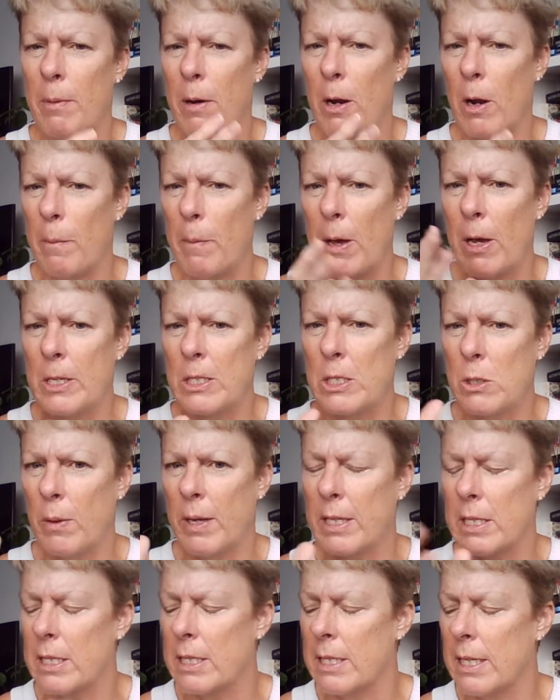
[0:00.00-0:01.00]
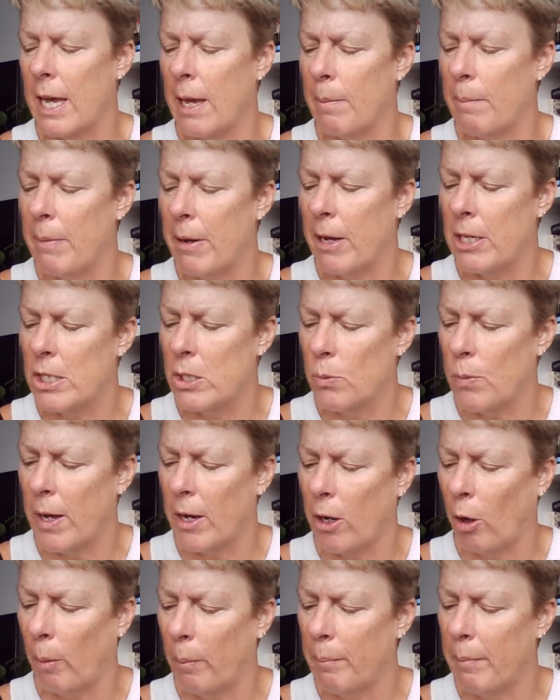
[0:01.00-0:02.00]
but I'll post one today and post
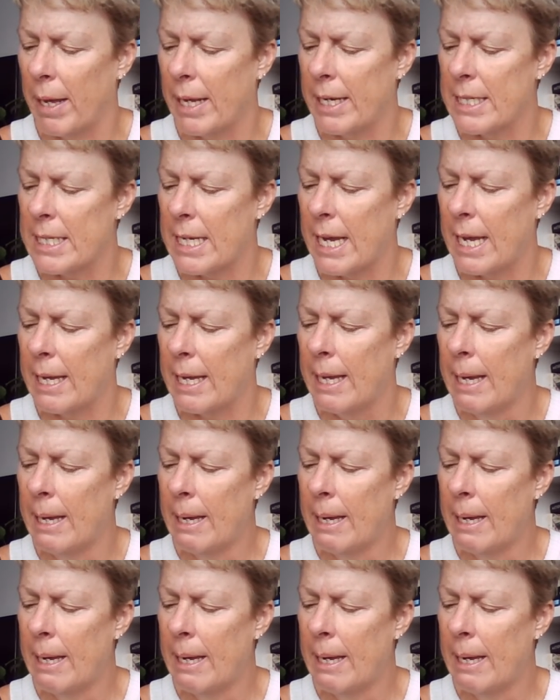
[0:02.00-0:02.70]
one on Monday.